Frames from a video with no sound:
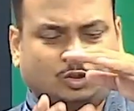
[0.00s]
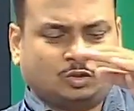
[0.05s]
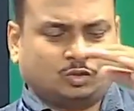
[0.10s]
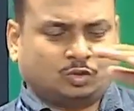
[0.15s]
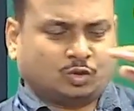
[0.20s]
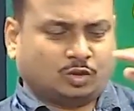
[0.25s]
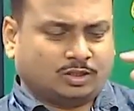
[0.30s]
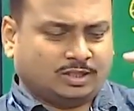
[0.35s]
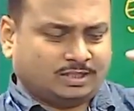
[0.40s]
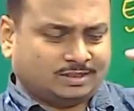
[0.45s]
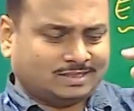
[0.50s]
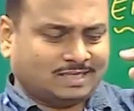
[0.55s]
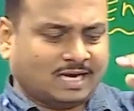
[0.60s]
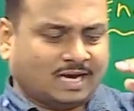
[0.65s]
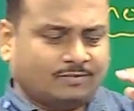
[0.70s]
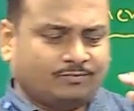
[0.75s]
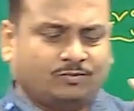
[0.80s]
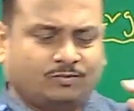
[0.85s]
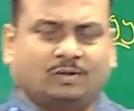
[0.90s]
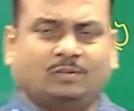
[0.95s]
So this
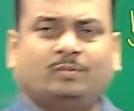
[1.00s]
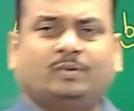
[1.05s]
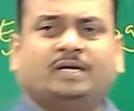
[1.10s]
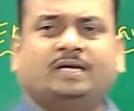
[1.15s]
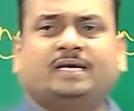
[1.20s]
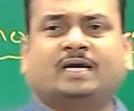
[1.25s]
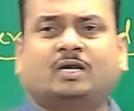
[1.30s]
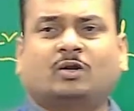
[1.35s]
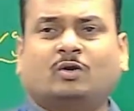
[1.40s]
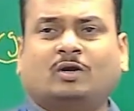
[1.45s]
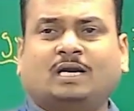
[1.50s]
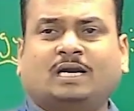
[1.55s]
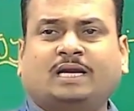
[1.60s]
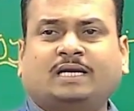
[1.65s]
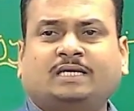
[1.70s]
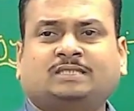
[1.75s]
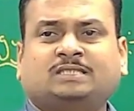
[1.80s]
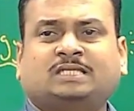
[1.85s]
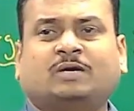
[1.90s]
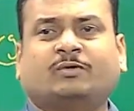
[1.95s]
gap will be around
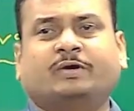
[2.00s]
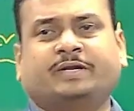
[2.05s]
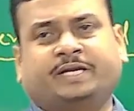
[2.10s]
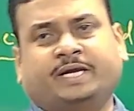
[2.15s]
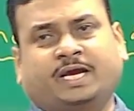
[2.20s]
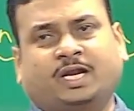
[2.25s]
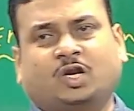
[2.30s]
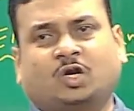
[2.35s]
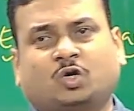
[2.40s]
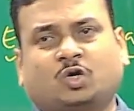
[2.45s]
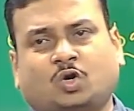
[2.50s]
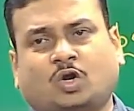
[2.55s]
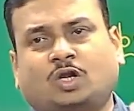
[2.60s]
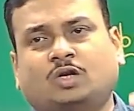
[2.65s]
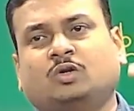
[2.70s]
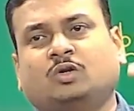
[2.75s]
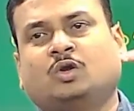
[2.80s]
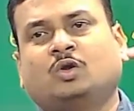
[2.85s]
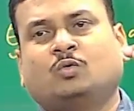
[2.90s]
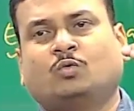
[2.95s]
like 7
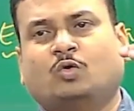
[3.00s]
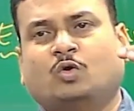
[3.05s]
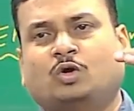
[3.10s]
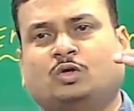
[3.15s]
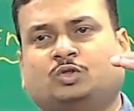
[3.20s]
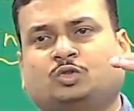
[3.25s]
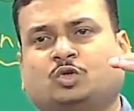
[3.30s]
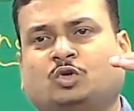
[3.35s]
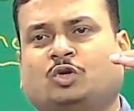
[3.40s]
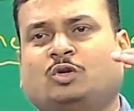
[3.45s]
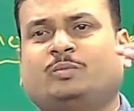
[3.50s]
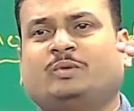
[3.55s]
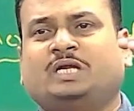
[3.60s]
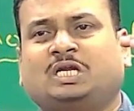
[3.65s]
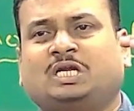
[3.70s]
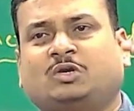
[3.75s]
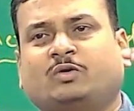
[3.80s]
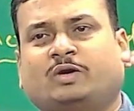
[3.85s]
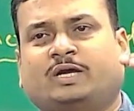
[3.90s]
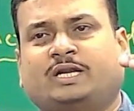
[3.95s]
electron volt. So you'll be
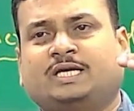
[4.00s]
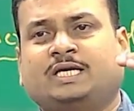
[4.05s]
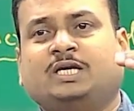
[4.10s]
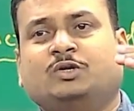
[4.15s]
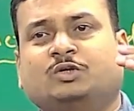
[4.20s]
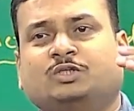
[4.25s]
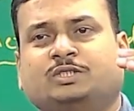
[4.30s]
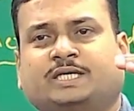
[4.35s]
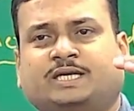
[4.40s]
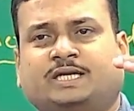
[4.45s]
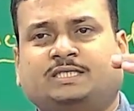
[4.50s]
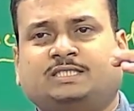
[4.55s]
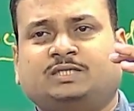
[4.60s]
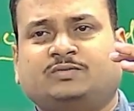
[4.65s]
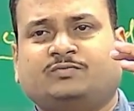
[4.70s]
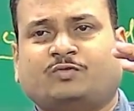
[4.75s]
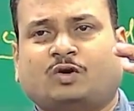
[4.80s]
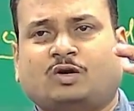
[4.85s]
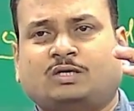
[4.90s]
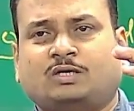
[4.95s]
requiring huge energy
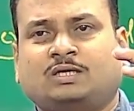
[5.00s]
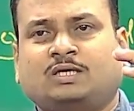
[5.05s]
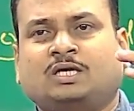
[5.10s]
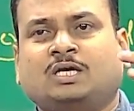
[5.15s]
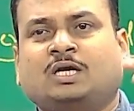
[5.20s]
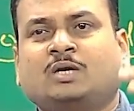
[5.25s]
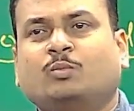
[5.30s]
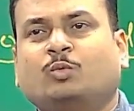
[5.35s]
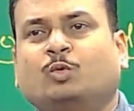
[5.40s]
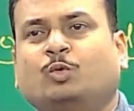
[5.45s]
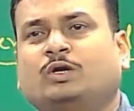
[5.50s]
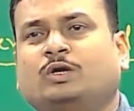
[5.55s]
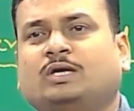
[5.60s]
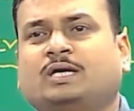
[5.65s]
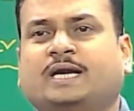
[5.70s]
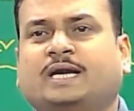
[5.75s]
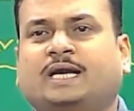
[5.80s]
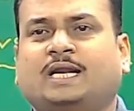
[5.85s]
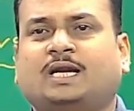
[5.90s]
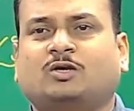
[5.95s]
for
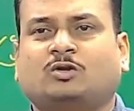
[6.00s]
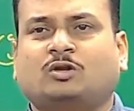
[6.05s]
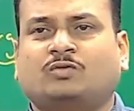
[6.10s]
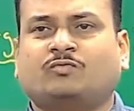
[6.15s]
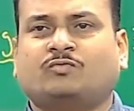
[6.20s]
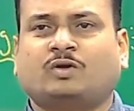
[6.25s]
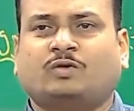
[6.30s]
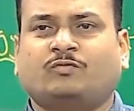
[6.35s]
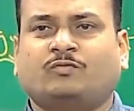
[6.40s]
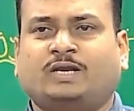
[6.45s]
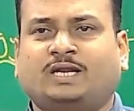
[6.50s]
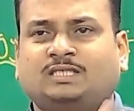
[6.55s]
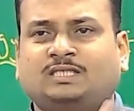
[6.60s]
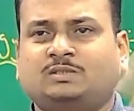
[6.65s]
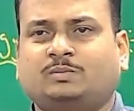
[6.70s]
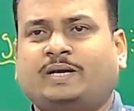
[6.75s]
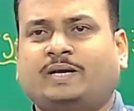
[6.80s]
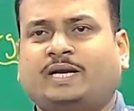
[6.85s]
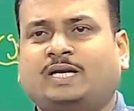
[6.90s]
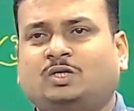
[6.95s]
moving electron from
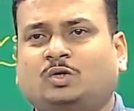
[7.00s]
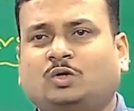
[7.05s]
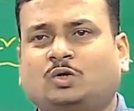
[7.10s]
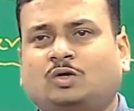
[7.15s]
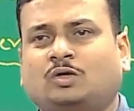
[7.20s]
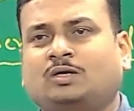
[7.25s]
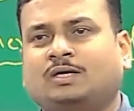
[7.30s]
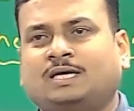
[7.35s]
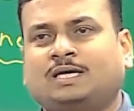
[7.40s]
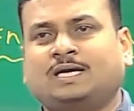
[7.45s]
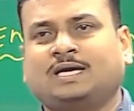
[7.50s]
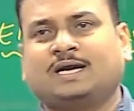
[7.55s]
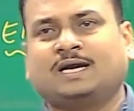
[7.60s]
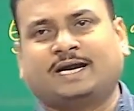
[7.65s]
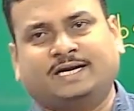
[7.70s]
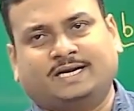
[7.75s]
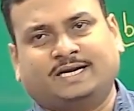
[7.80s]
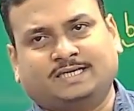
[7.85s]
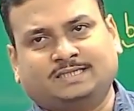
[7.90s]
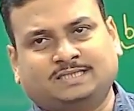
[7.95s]
valence band to
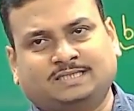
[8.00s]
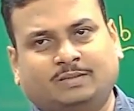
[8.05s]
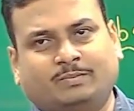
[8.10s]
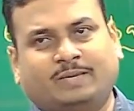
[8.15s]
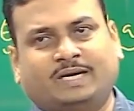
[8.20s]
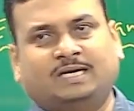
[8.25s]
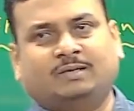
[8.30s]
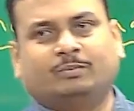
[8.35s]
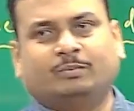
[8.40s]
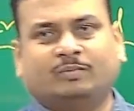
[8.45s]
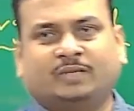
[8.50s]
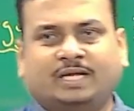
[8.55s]
conduction band.